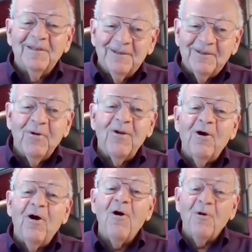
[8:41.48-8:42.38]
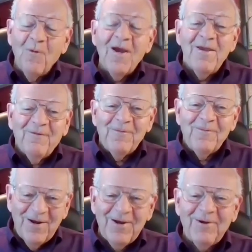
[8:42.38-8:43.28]
a long way
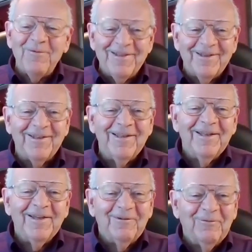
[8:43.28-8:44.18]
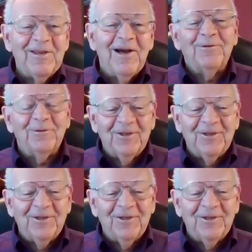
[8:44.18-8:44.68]
from where we are